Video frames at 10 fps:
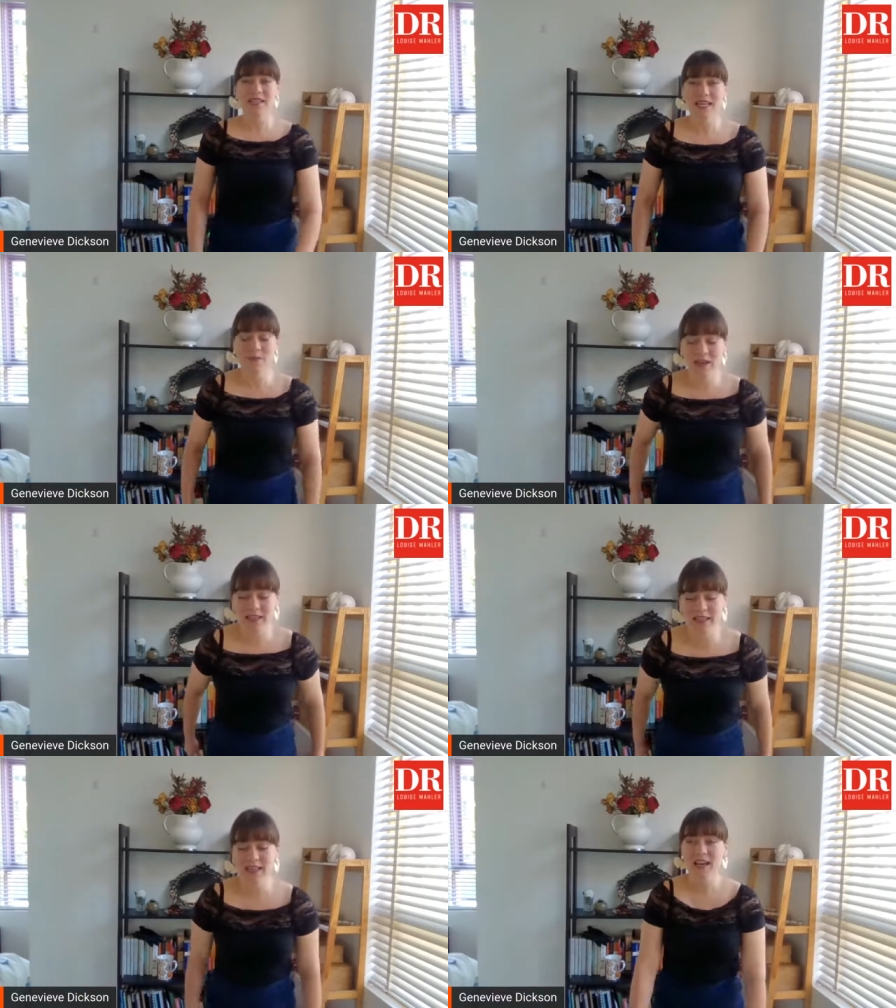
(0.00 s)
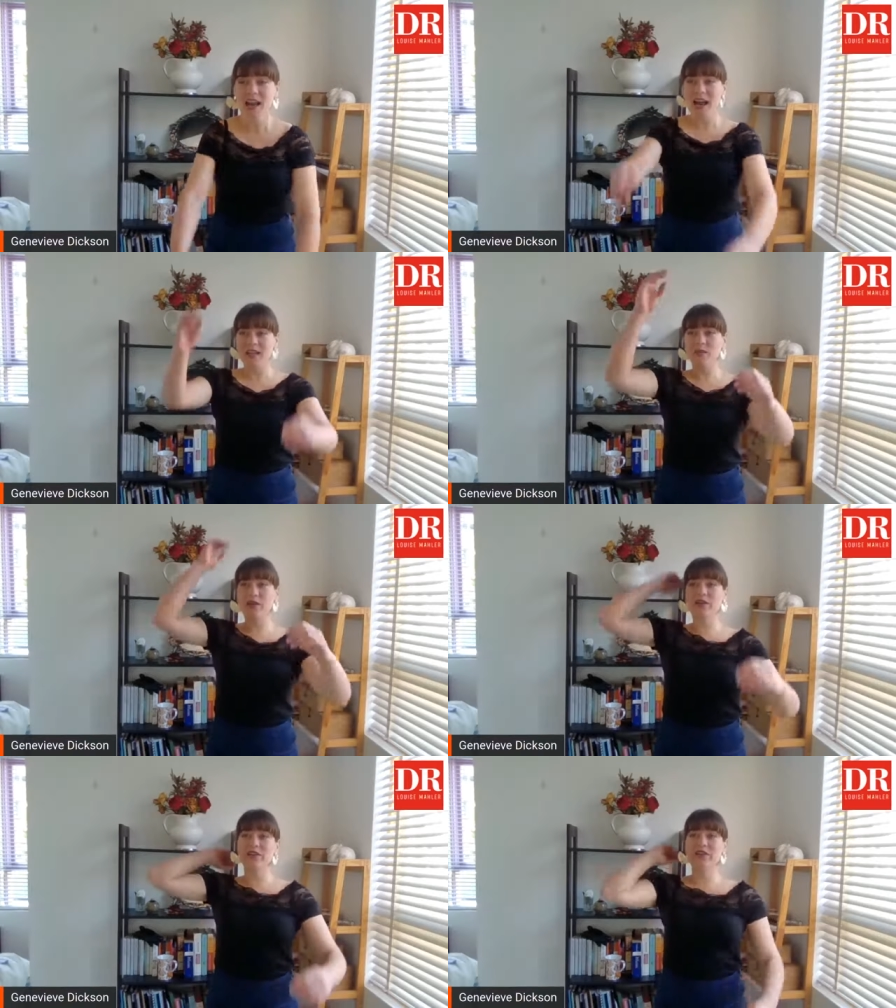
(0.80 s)
deep breath in, and then we're
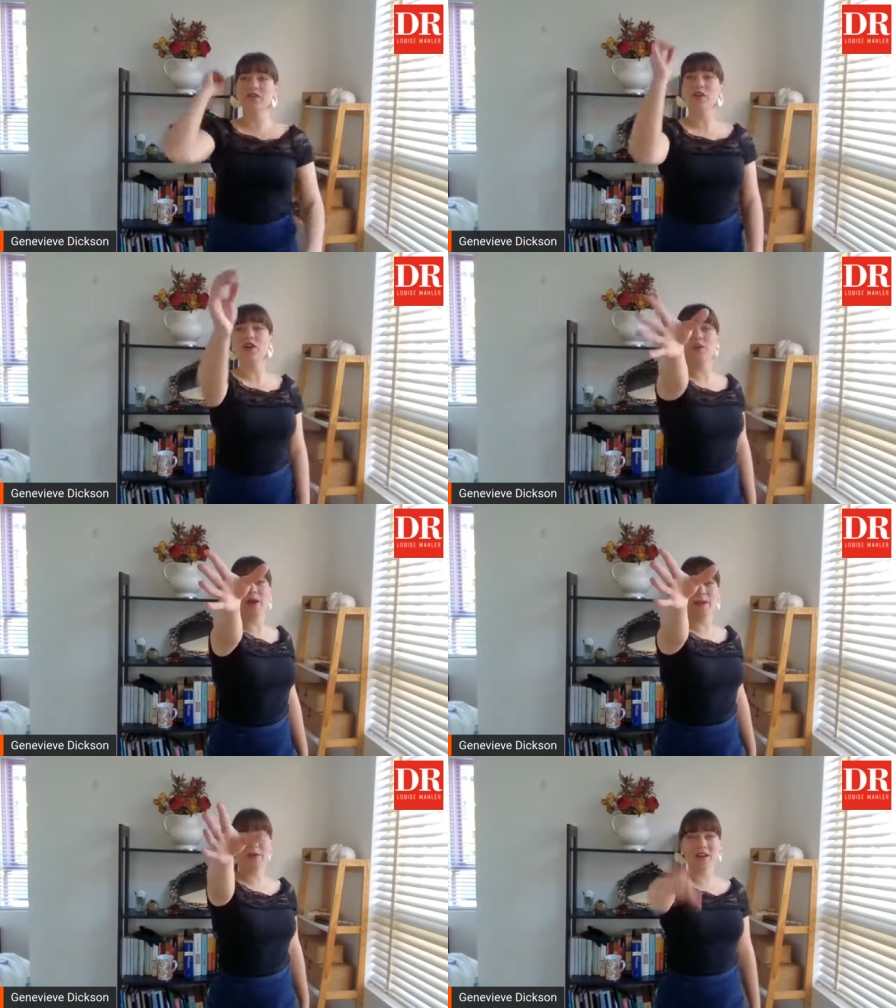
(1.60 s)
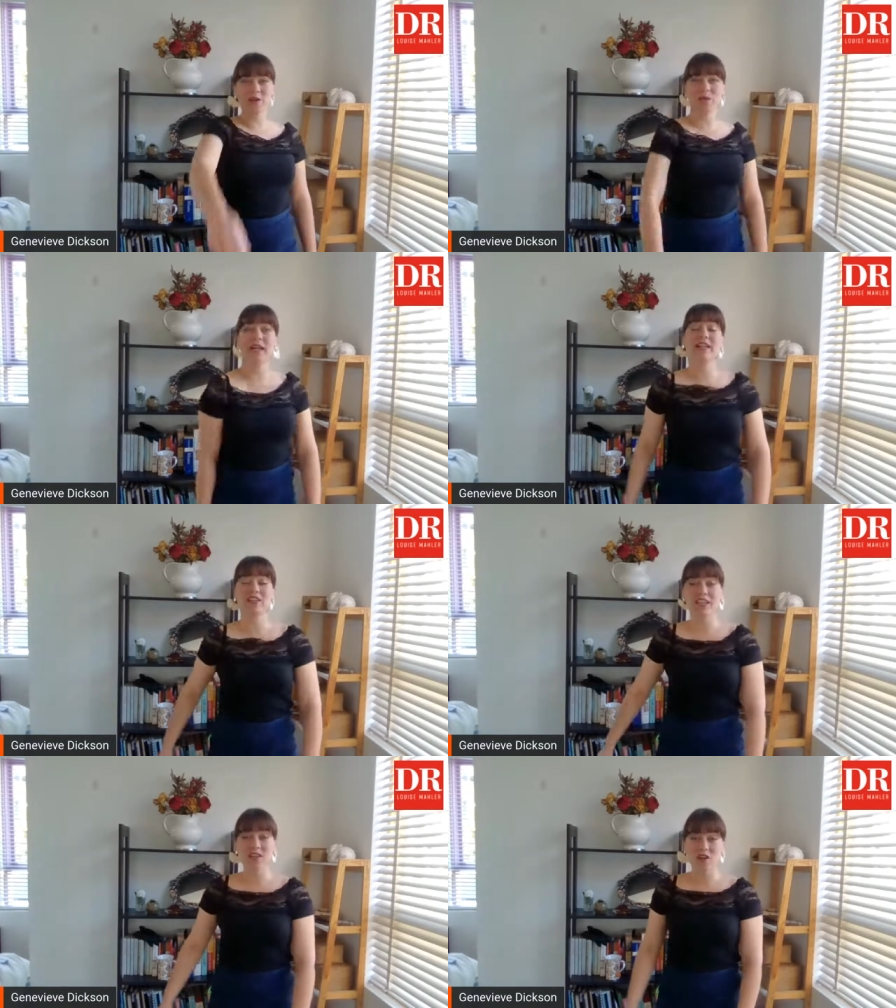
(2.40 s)
going to throw the paper aeroplane
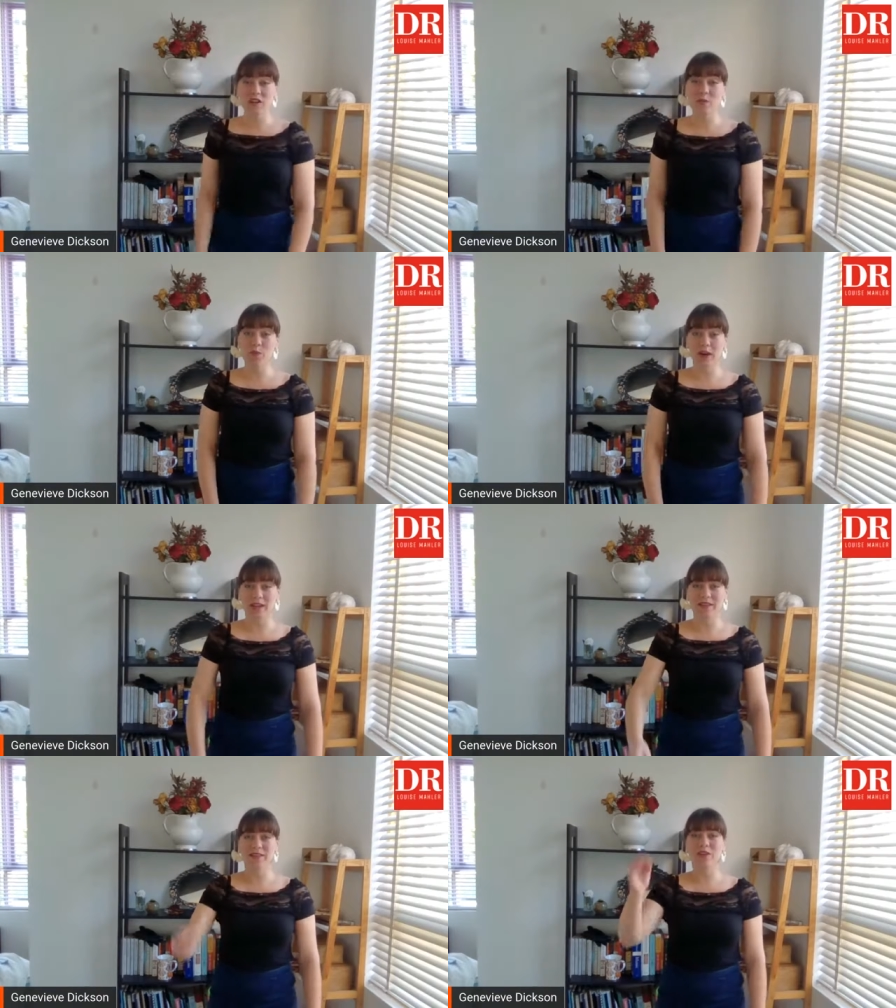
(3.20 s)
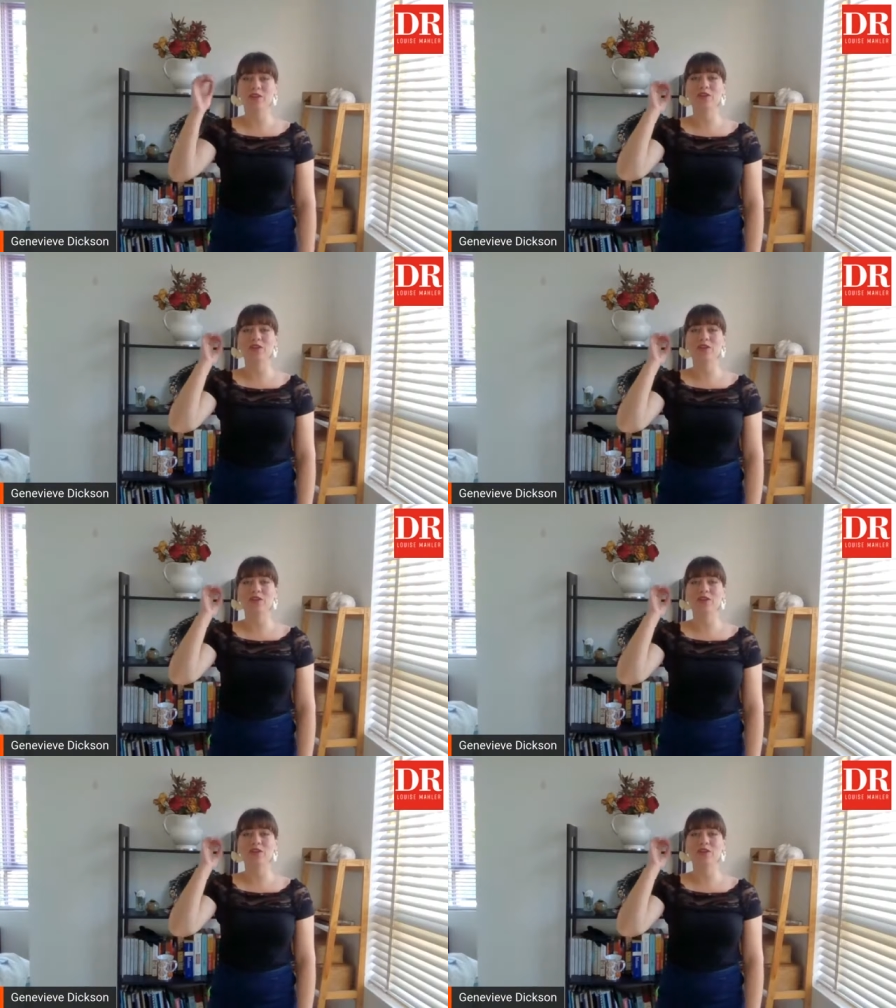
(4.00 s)
just on the breath. So